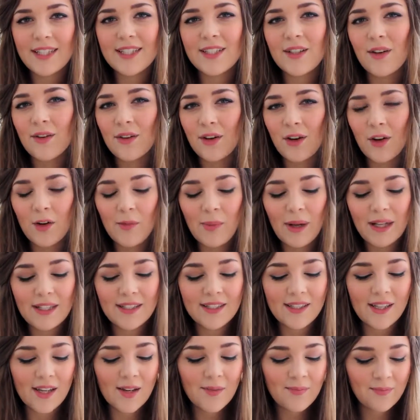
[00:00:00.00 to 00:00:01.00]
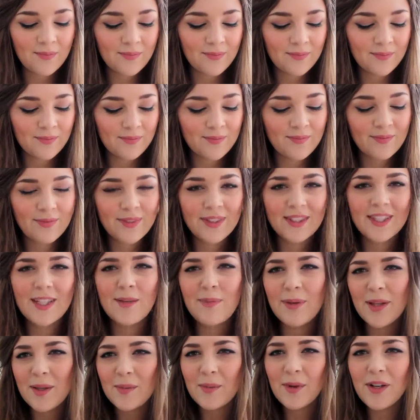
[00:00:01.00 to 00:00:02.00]
gets it on a lot better.
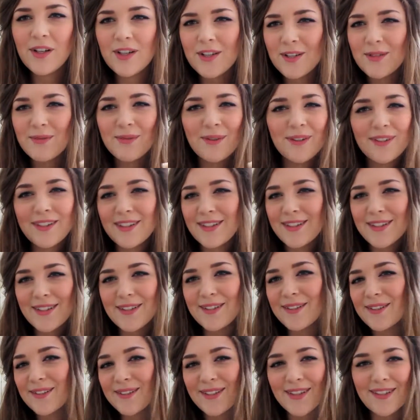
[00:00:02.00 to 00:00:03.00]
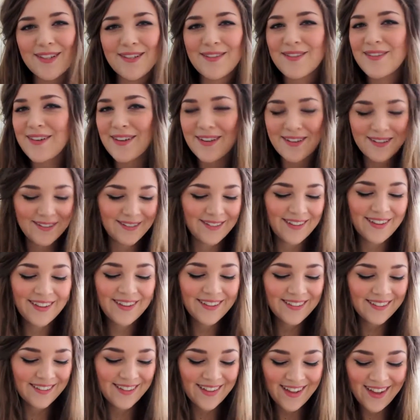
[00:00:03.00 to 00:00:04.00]
Stippling brush, what are these called? I don't
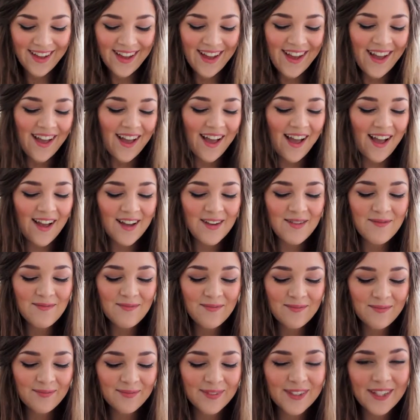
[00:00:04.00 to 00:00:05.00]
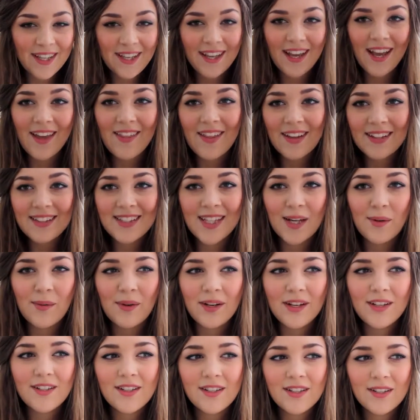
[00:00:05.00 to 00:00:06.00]
know. So yeah, that's that
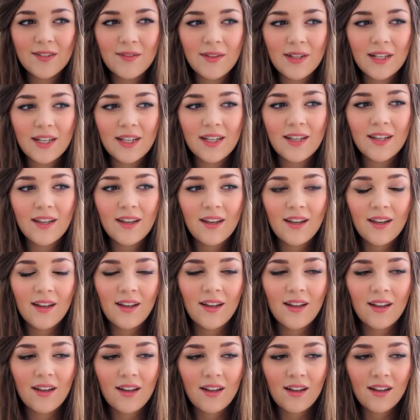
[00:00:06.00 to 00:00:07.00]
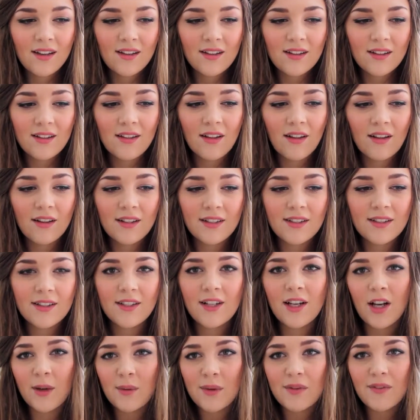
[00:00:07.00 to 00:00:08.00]
one. It's just a really nice
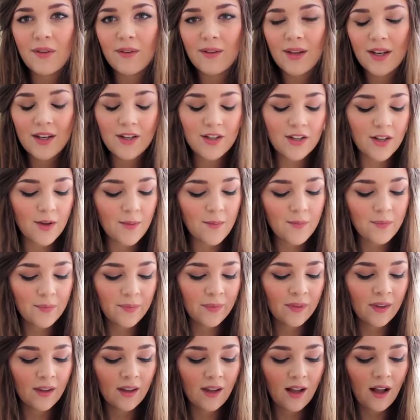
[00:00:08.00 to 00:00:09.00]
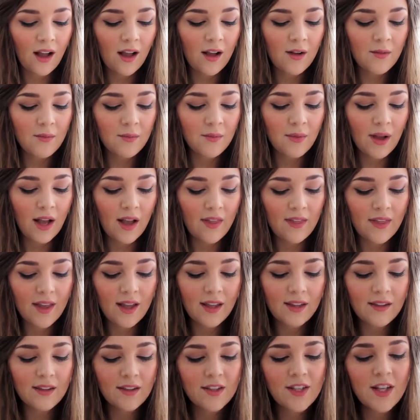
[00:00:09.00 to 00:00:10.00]
glowy foundation. And
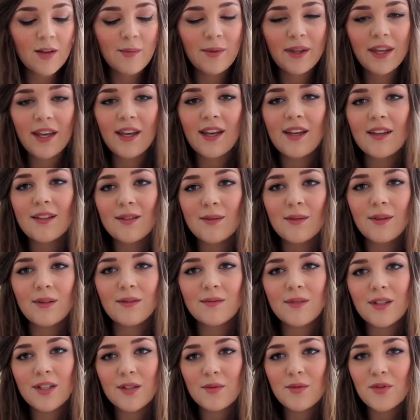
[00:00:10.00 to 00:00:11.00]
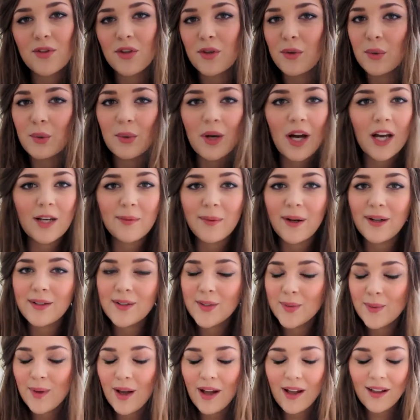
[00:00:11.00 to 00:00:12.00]
then the Jemma one, which I'm sure you all heard about
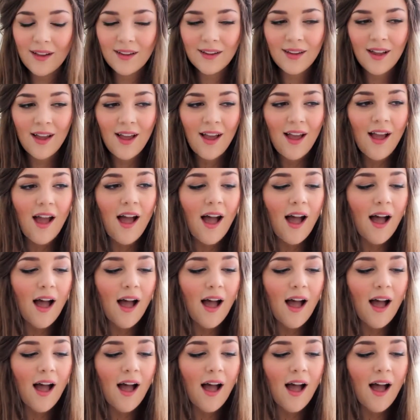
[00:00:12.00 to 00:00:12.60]
as well,